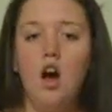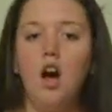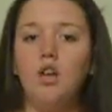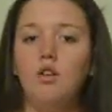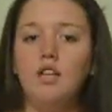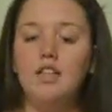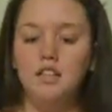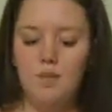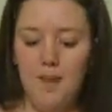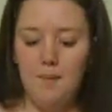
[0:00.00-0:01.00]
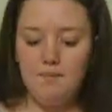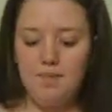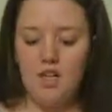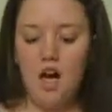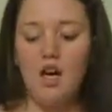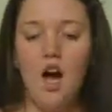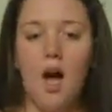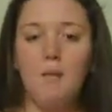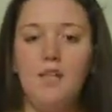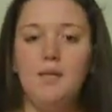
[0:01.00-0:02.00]
According to
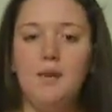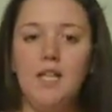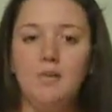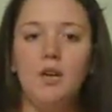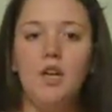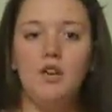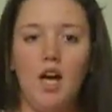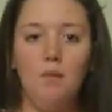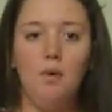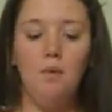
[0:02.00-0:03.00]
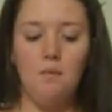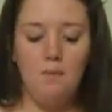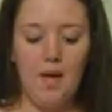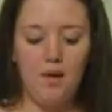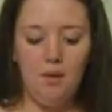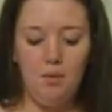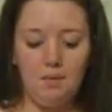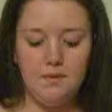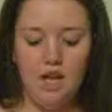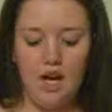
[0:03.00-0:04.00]
WebMD.com, a dependable and credible medical
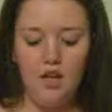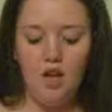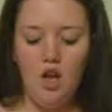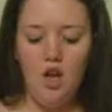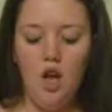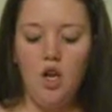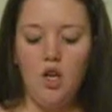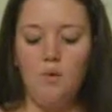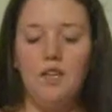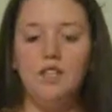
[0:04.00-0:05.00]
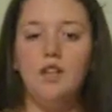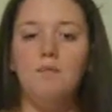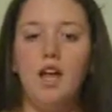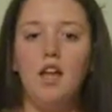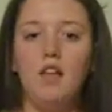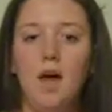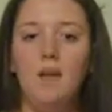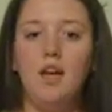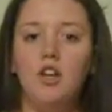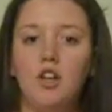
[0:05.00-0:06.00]
website, your risk of
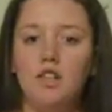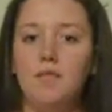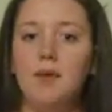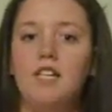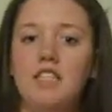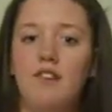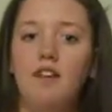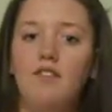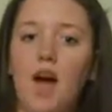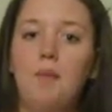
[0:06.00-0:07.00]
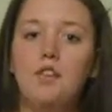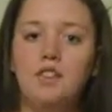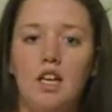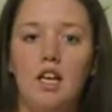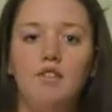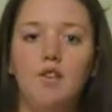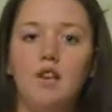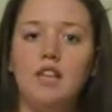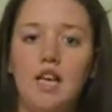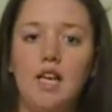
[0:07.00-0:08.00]
melanoma increases by 75% if you
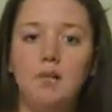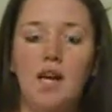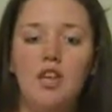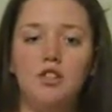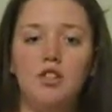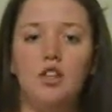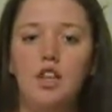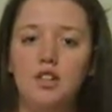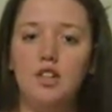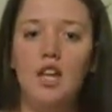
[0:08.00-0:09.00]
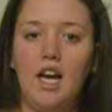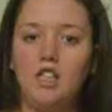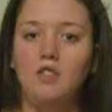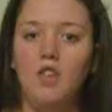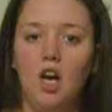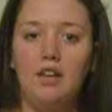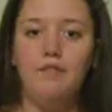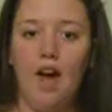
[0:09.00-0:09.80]
are a tanning bed user under the age of 35.